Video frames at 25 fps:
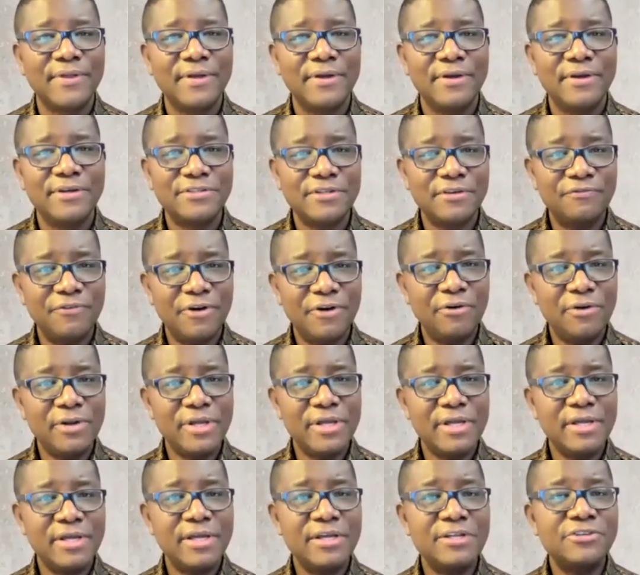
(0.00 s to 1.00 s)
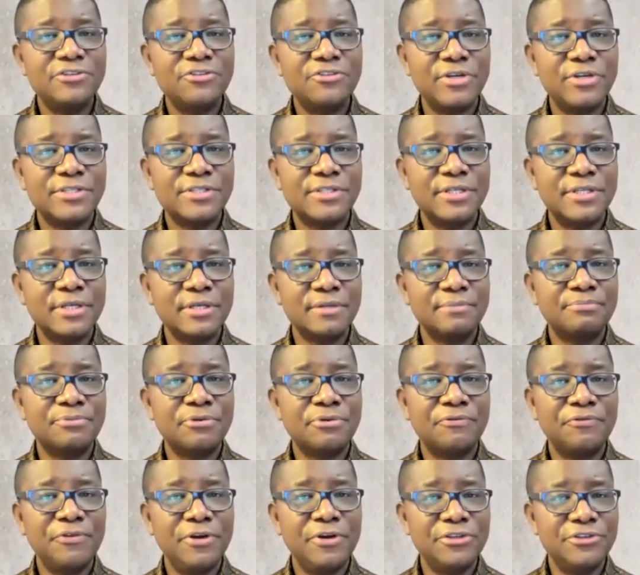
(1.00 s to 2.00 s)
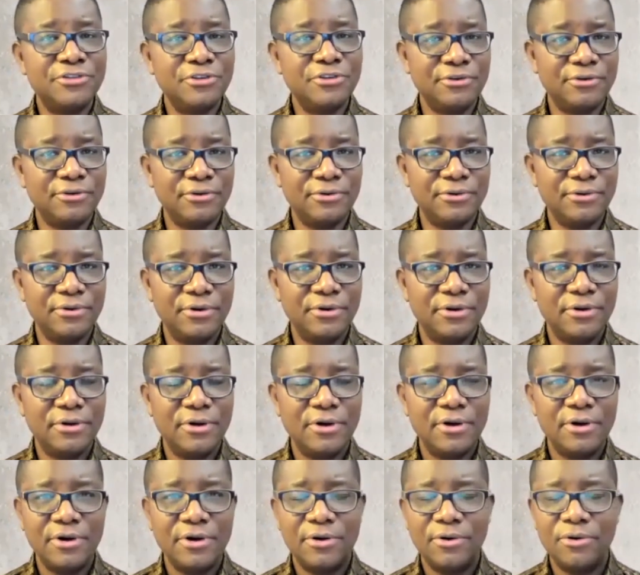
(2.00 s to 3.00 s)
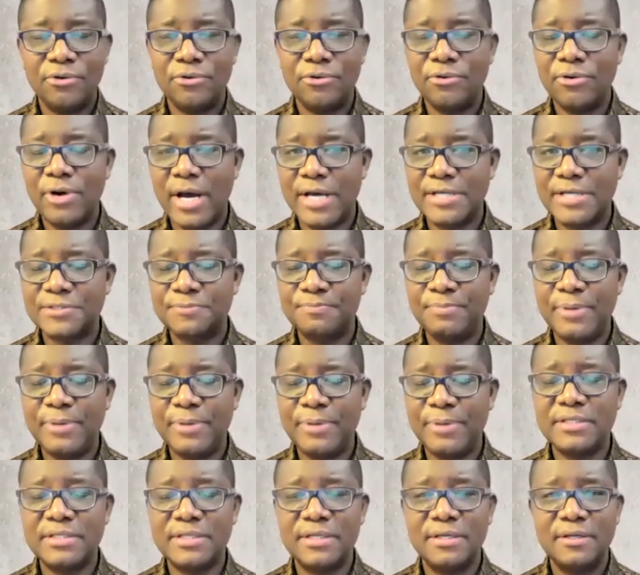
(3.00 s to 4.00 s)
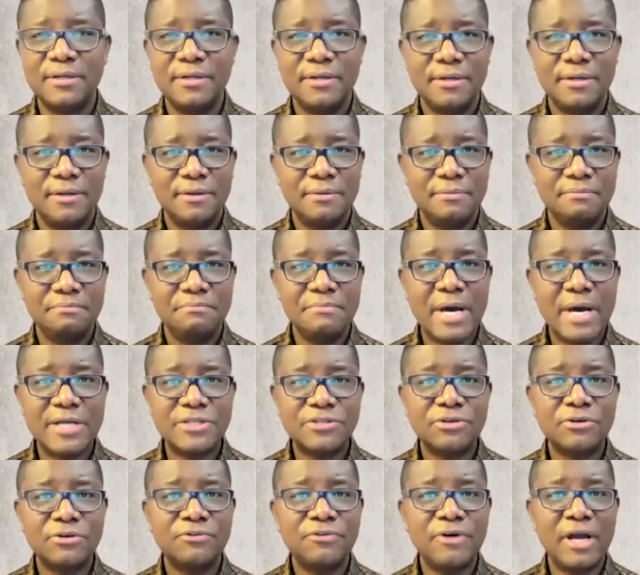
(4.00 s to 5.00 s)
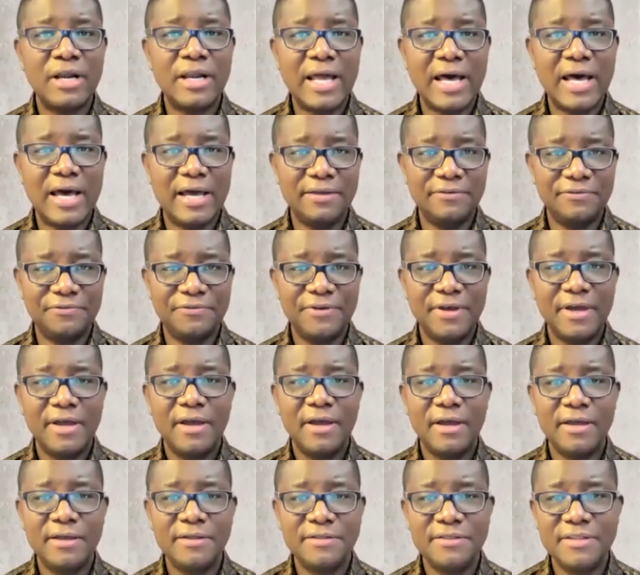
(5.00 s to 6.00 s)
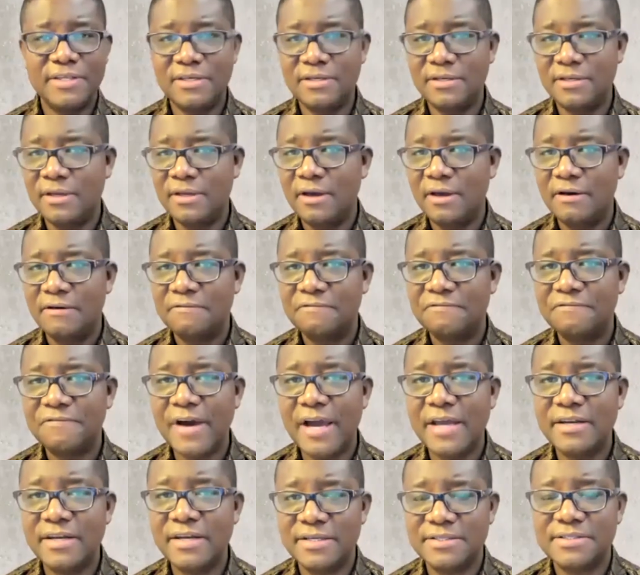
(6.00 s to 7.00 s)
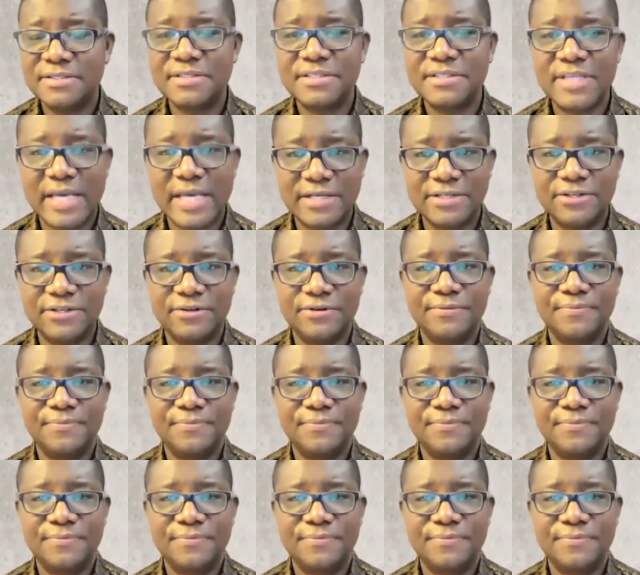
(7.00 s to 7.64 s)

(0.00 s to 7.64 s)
is a very interesting professional who has spent much of her life in the finance sector.